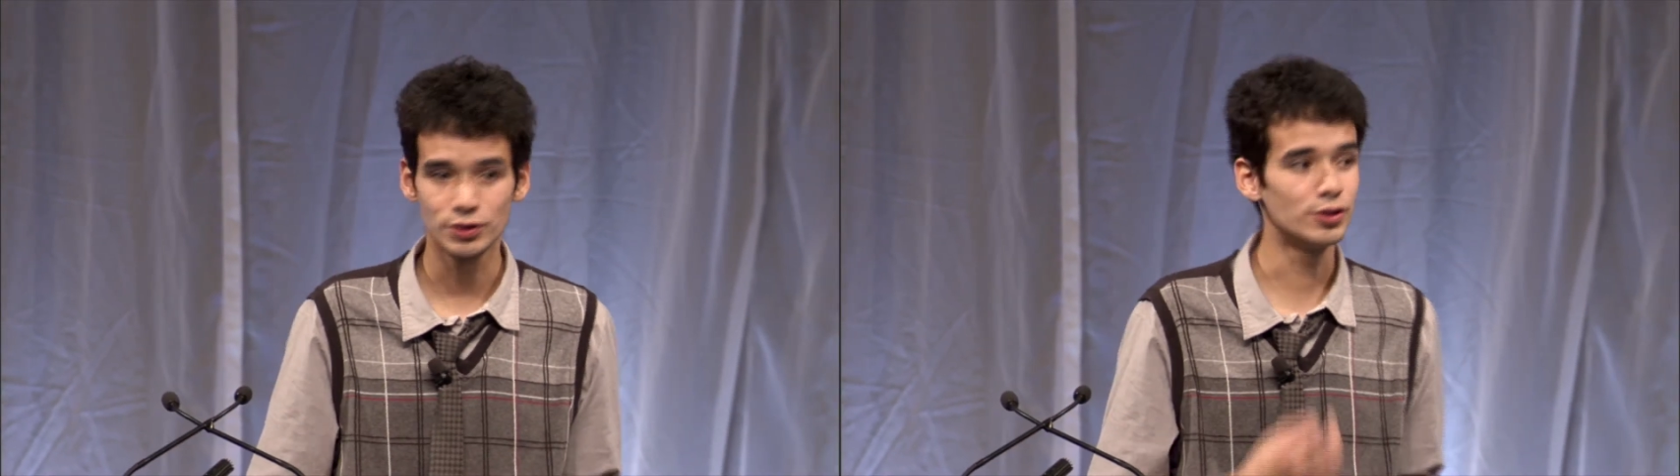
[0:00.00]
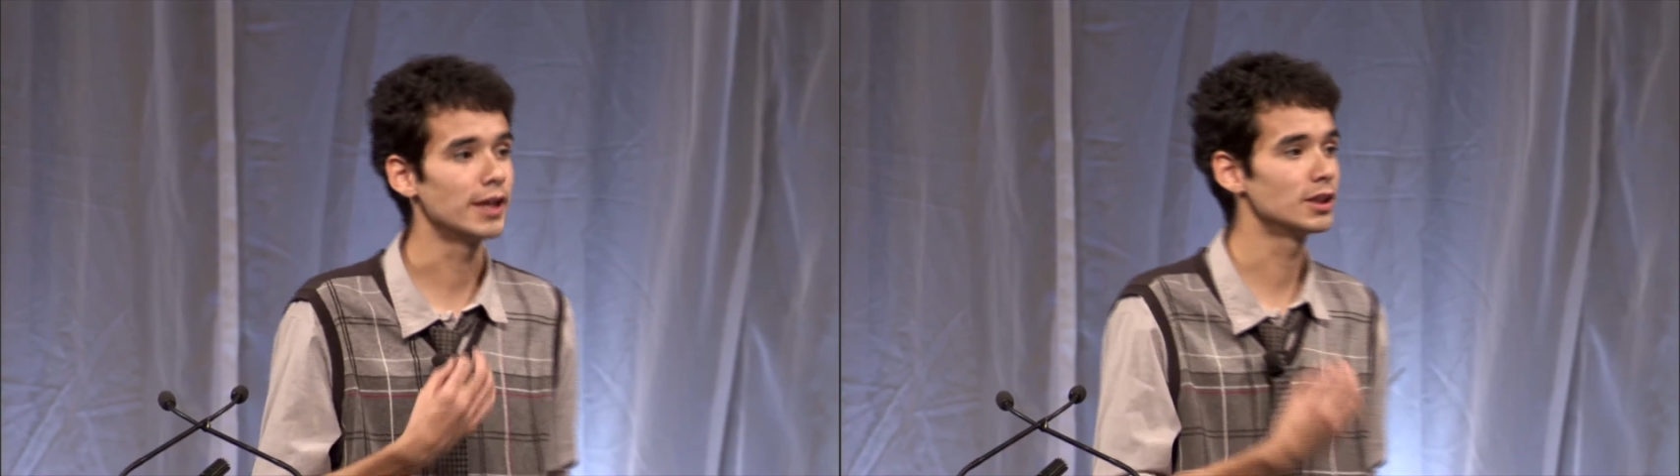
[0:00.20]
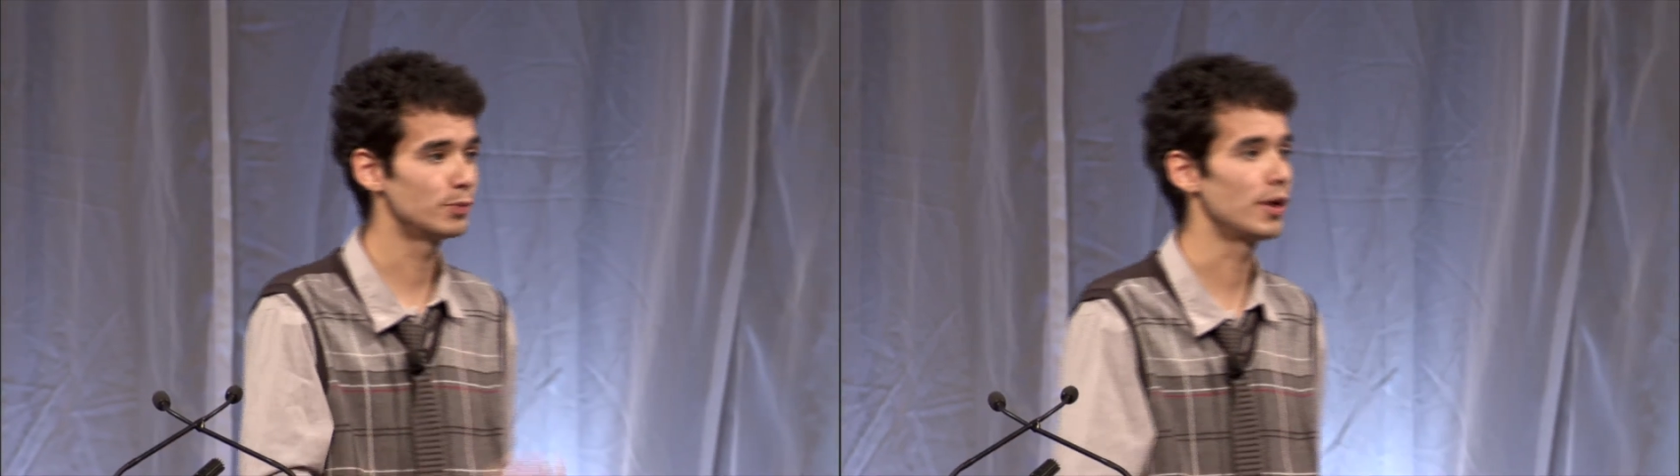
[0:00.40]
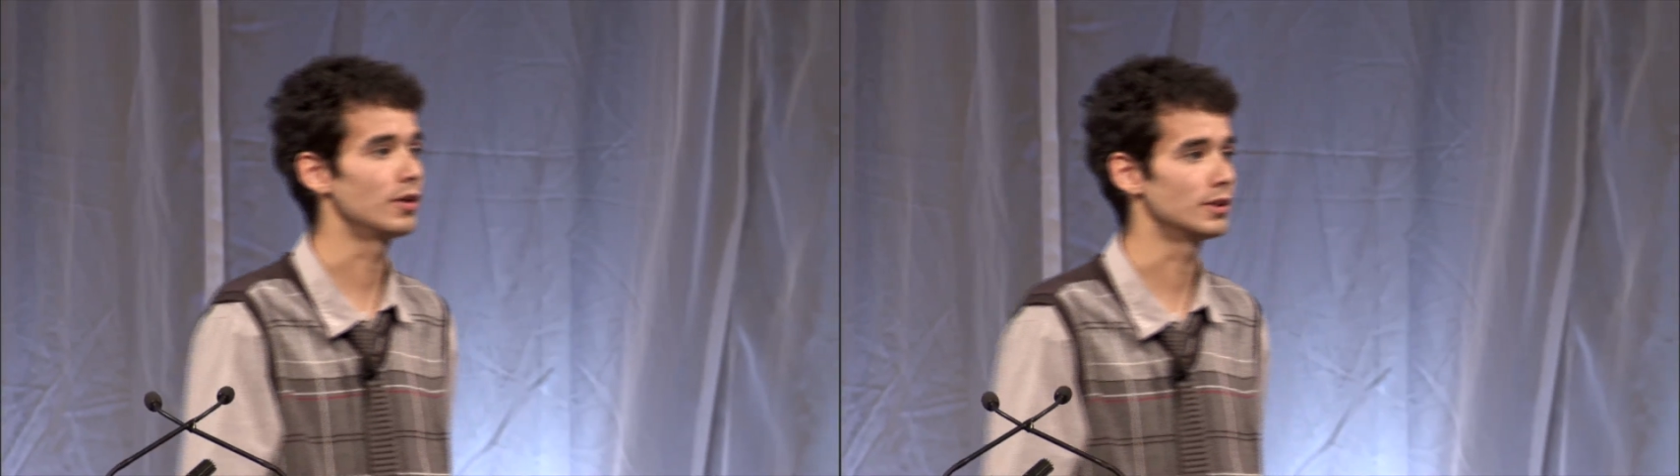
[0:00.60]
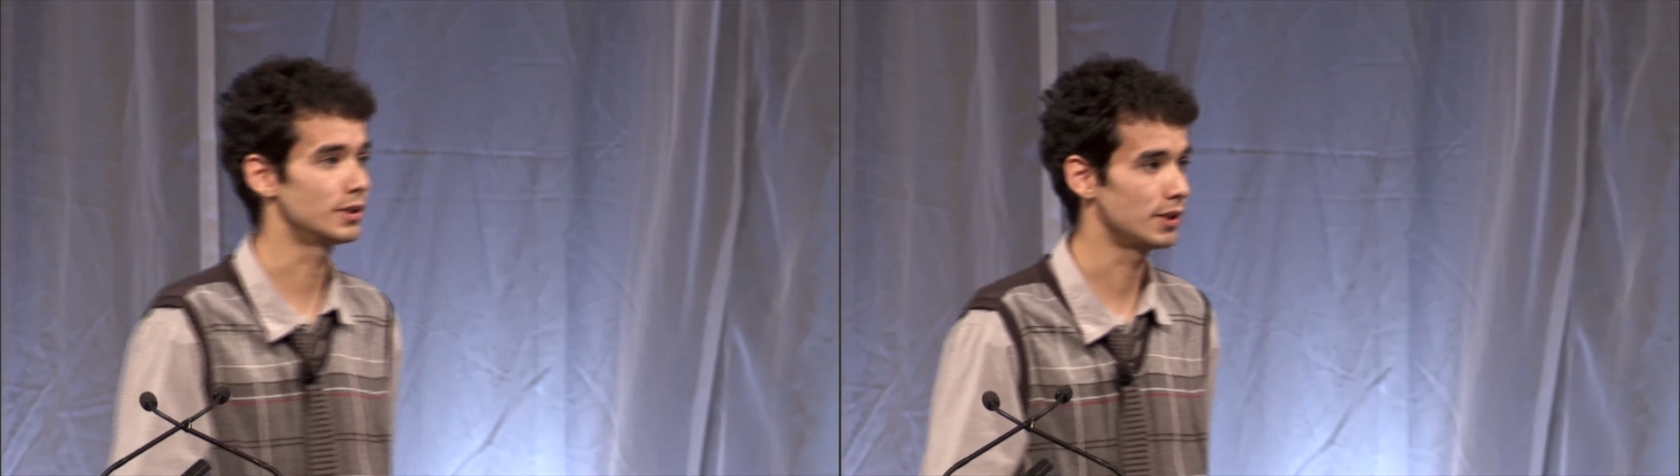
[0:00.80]

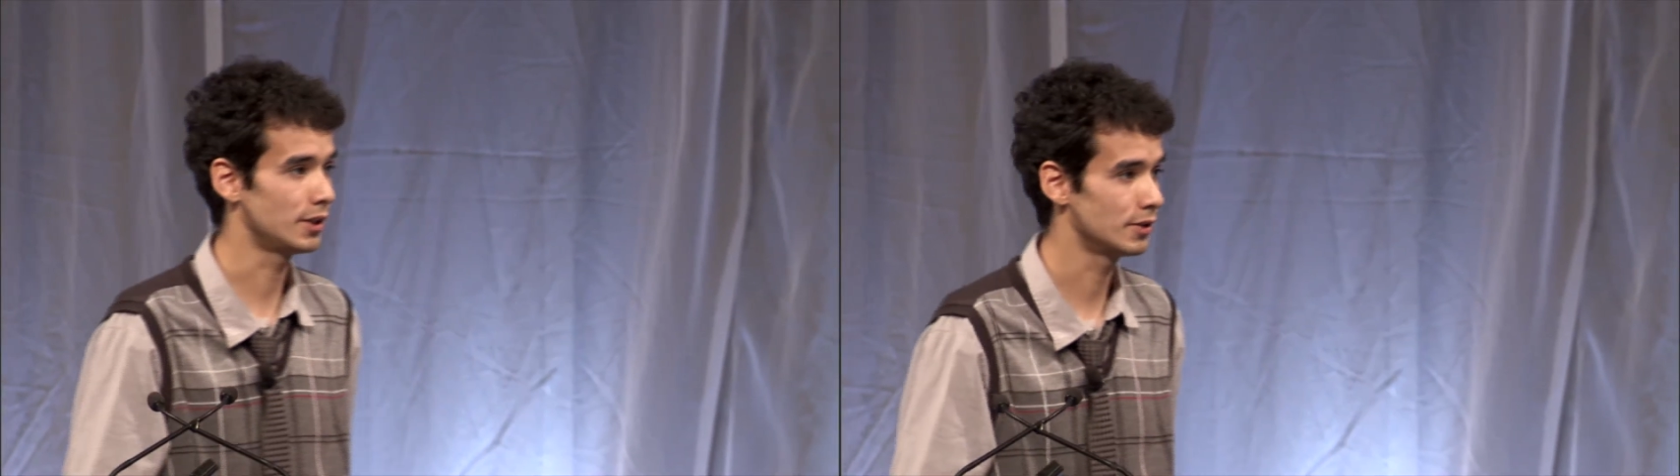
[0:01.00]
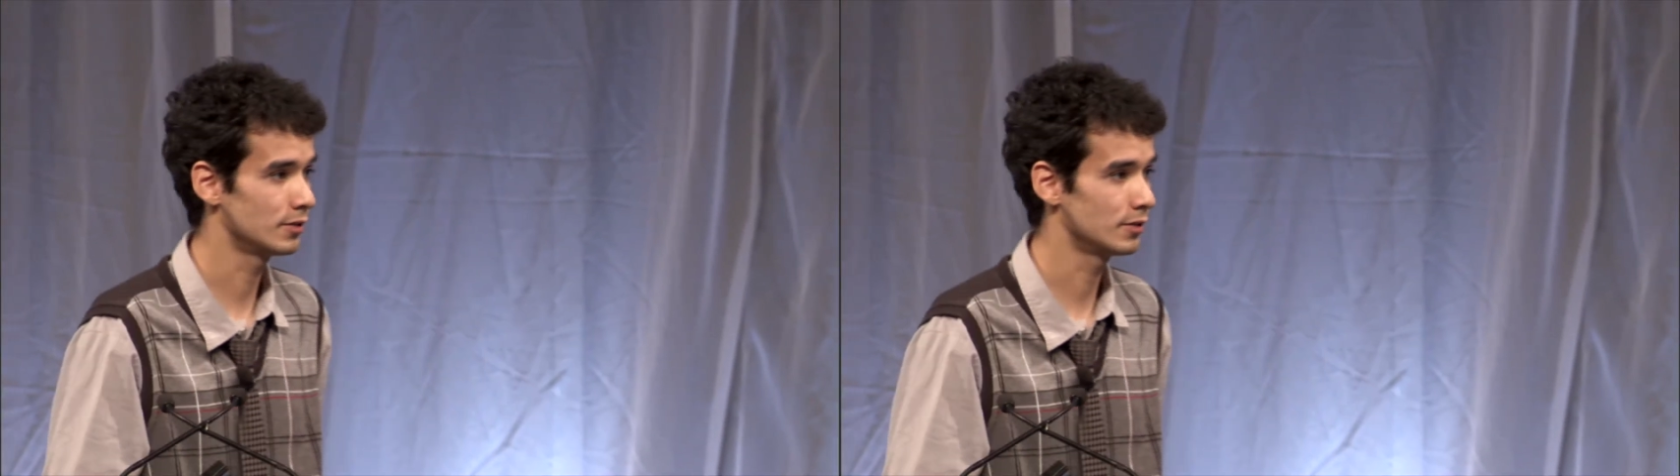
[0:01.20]
transparency.